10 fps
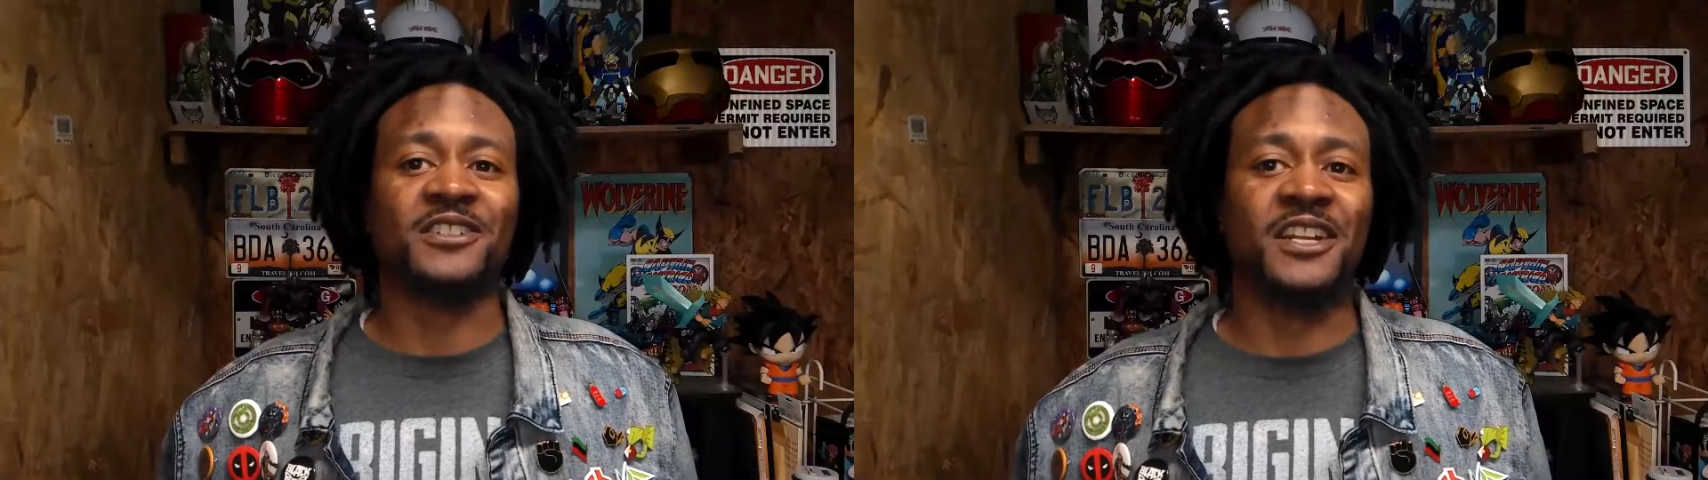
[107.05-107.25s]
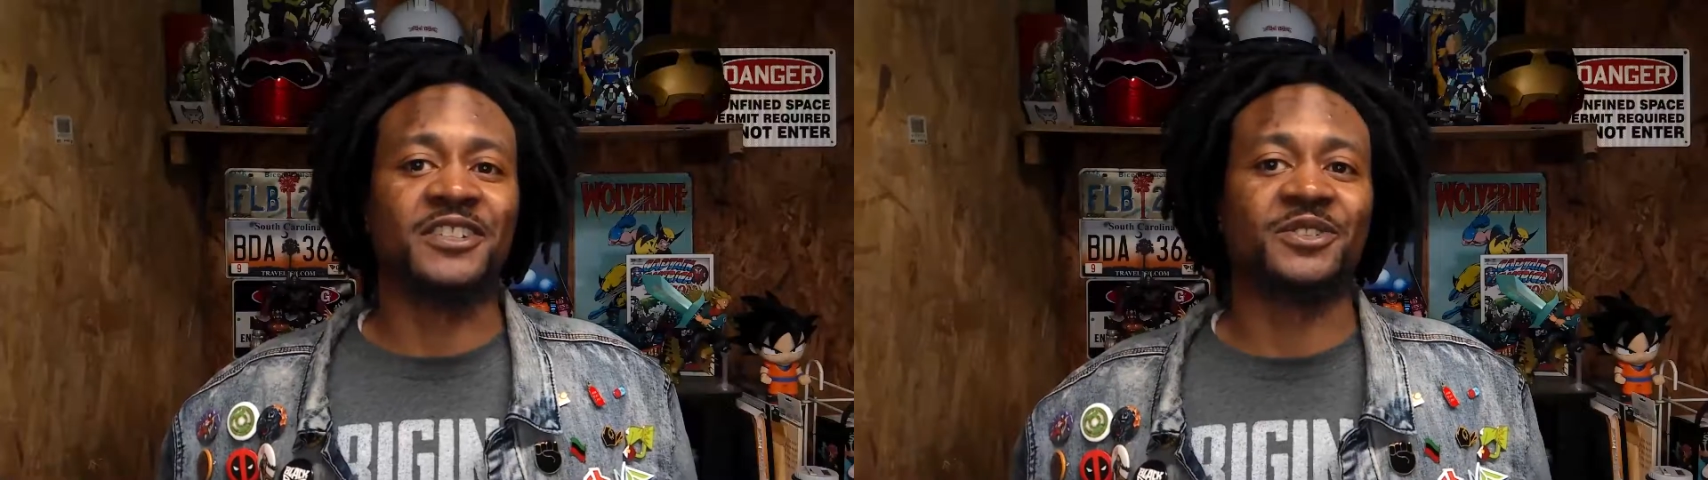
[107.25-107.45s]

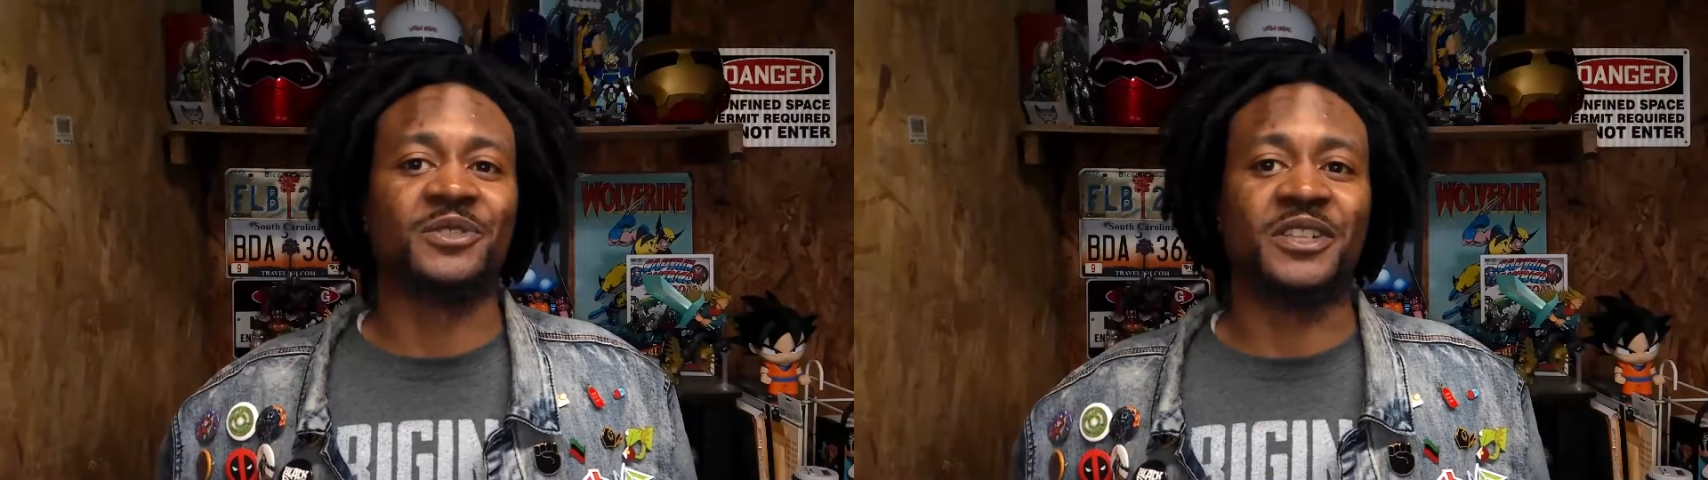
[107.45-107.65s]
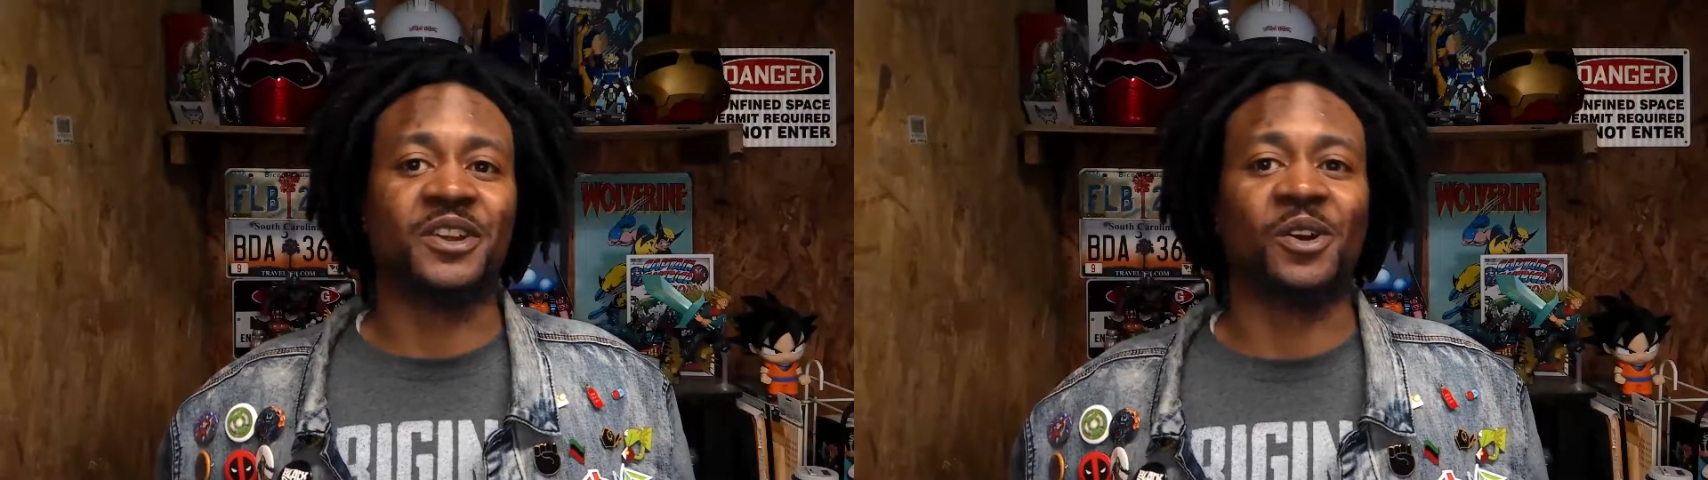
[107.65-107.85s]
lets you
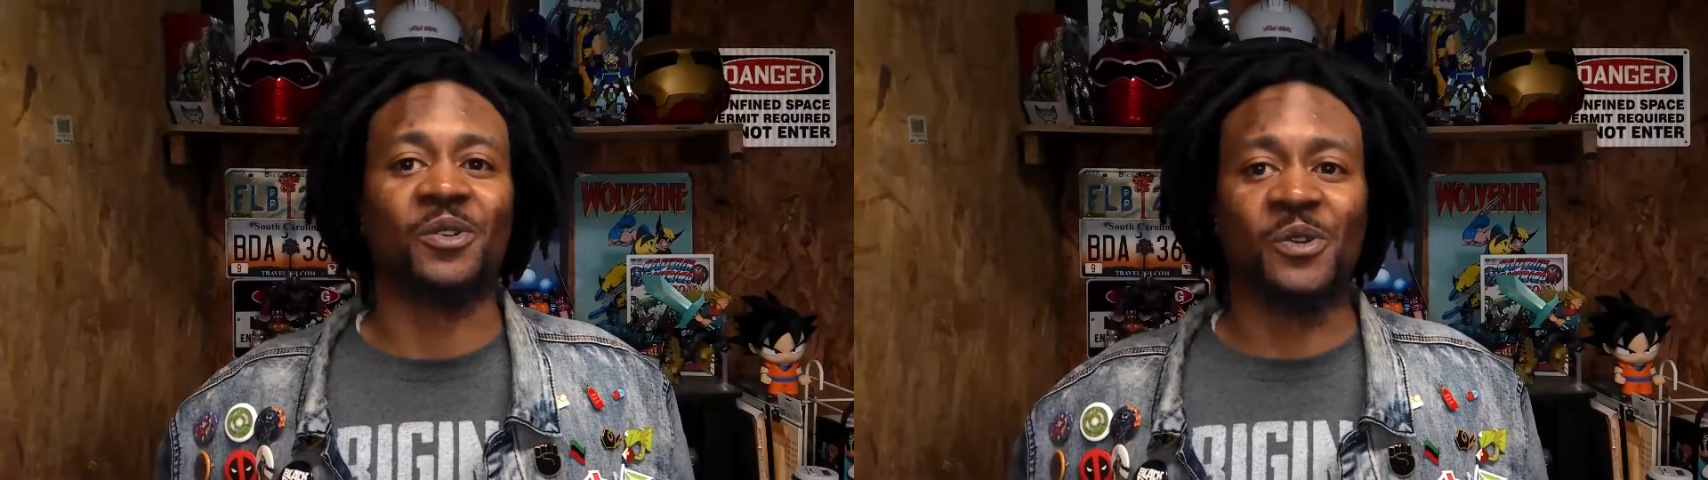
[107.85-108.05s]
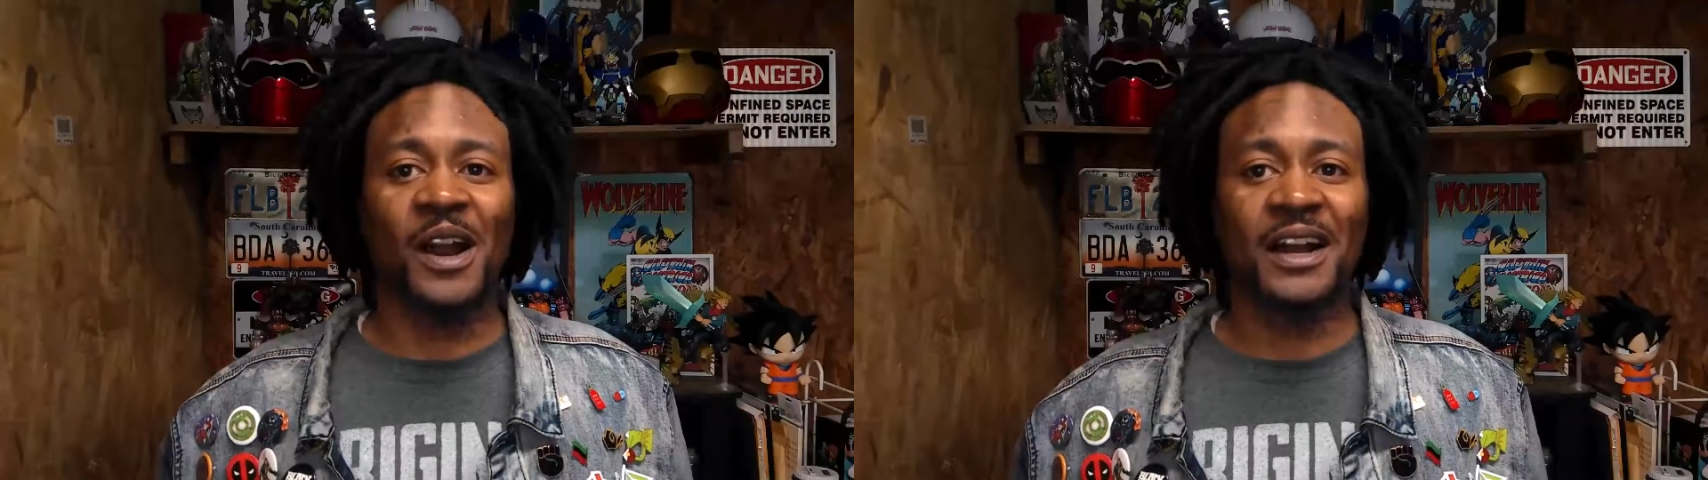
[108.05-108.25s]
see her
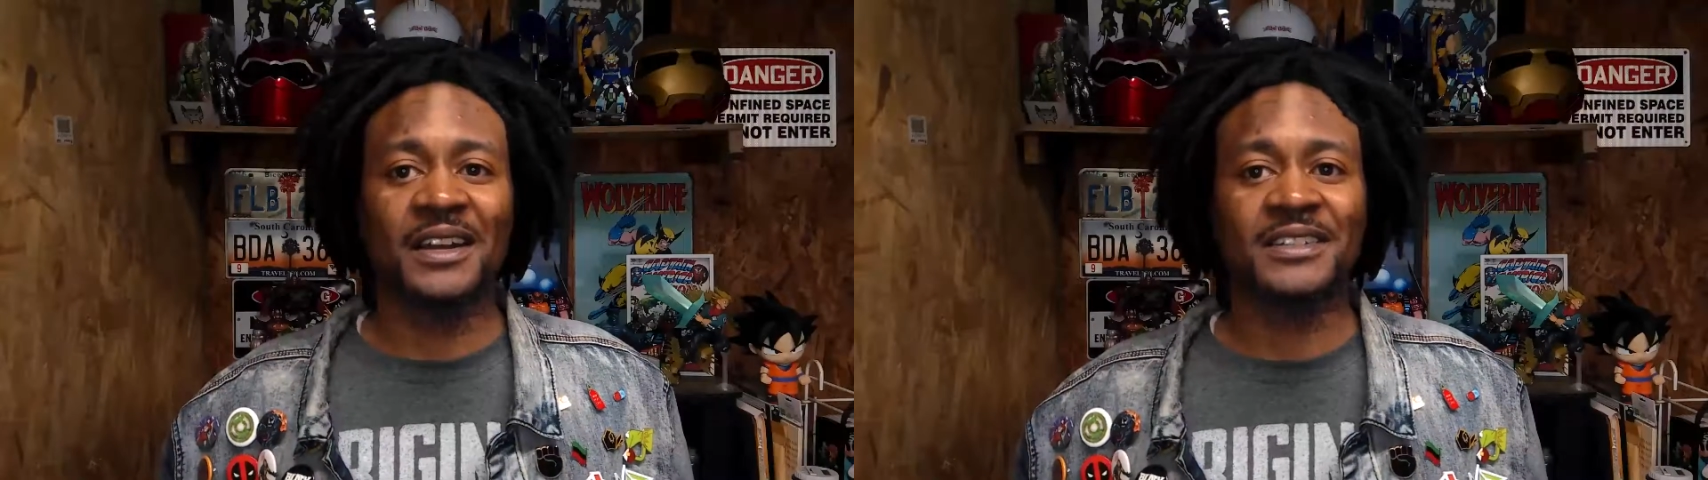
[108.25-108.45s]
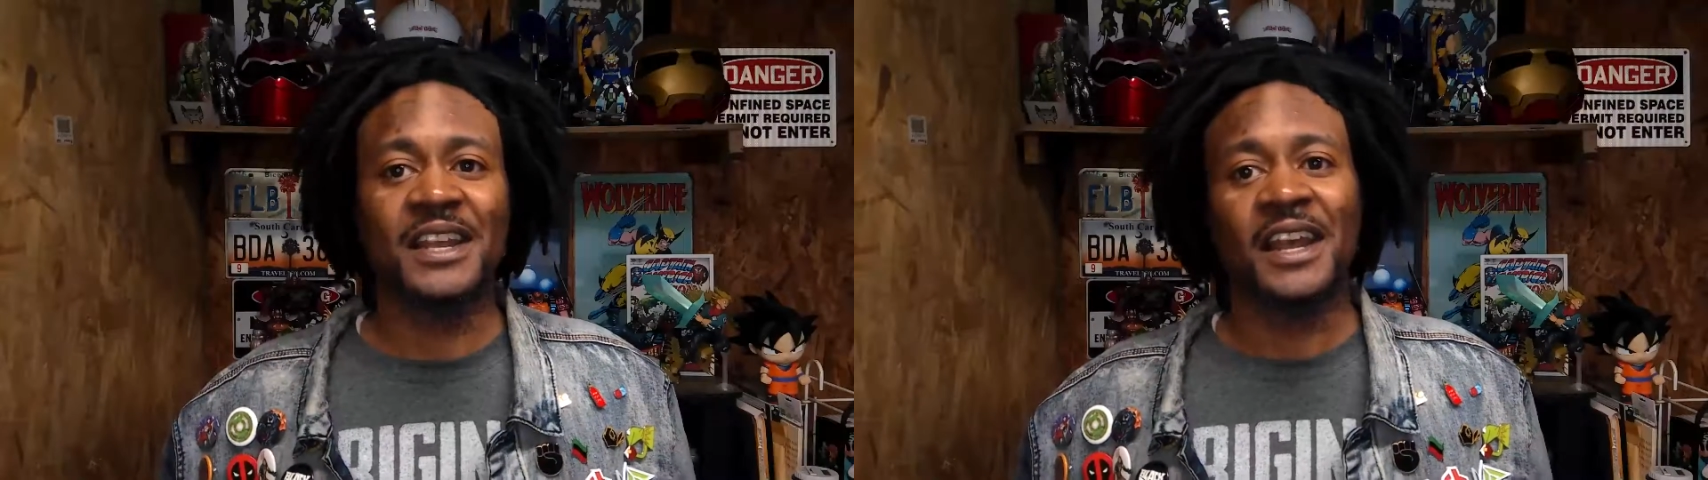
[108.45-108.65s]
rise